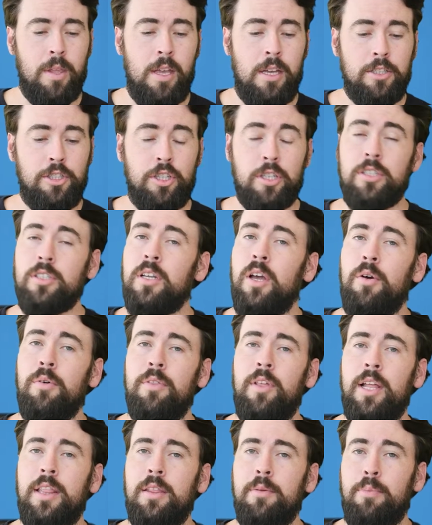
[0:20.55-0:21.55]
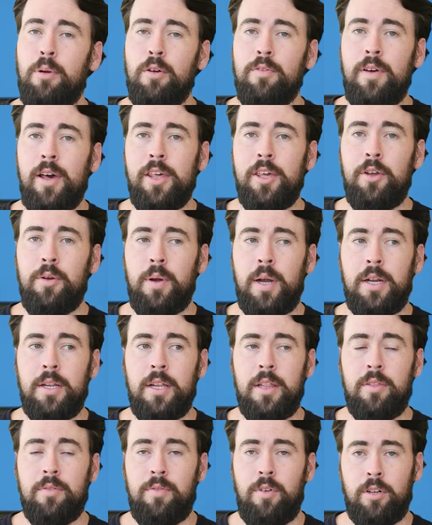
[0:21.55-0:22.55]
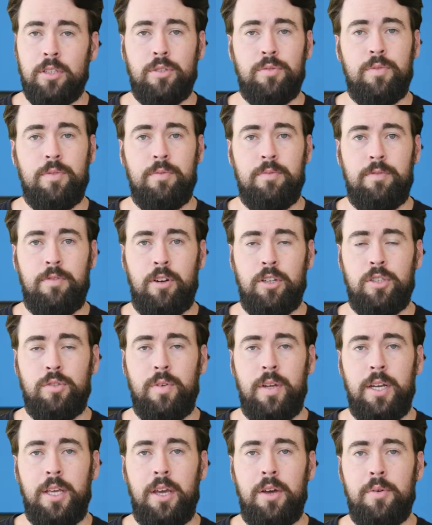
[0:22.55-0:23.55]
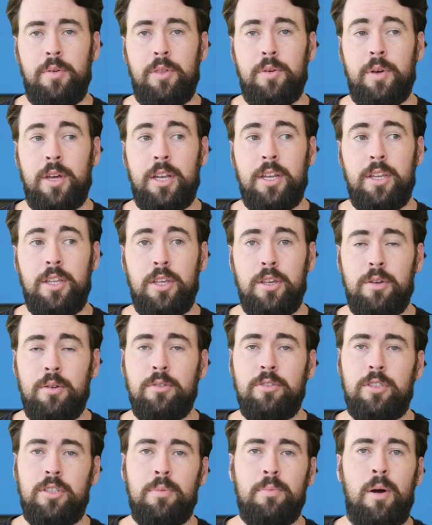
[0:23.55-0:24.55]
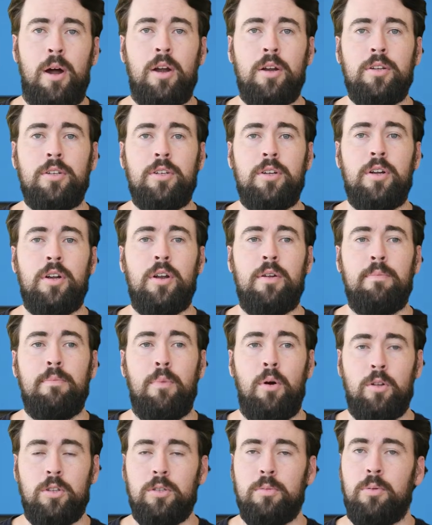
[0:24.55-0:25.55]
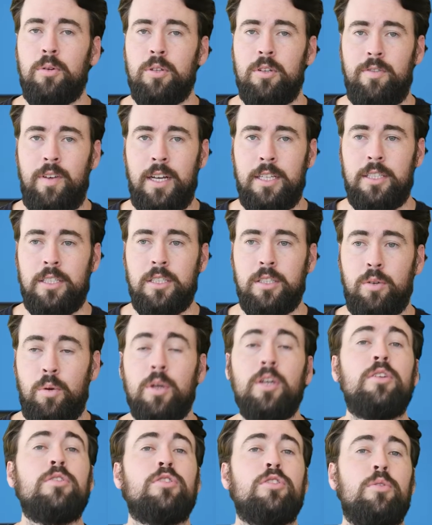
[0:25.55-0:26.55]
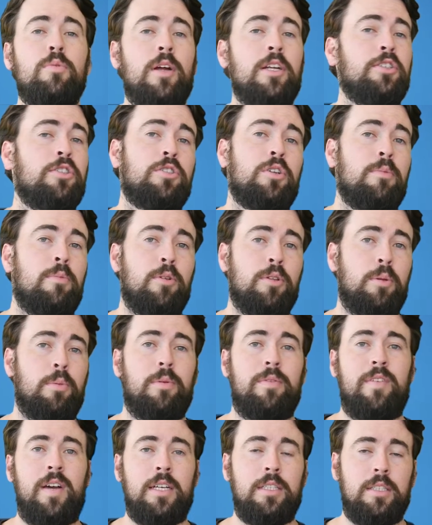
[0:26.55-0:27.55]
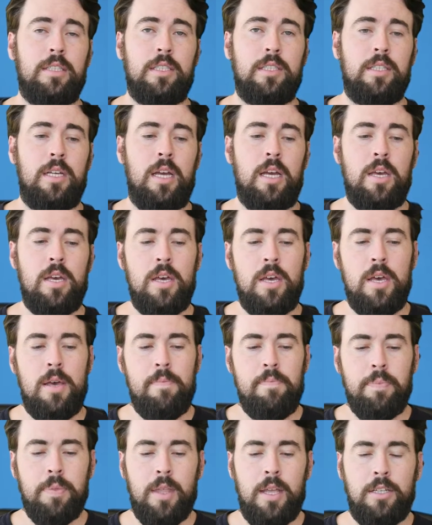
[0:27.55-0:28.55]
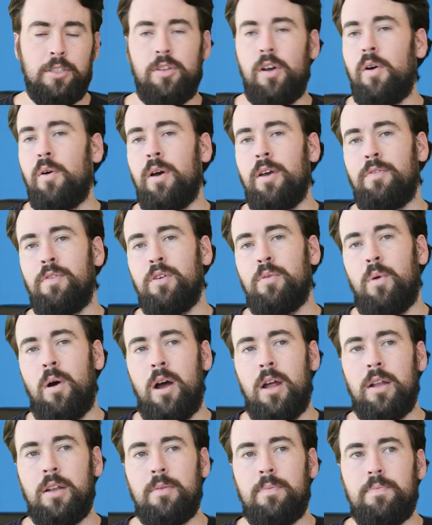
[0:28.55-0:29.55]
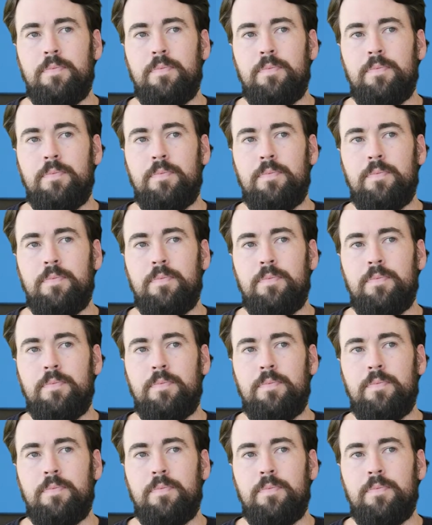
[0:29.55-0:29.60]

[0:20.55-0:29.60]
Just know that the profile you created in the first video you can use to monitor multiple devices or use to register multiple devices. So if you want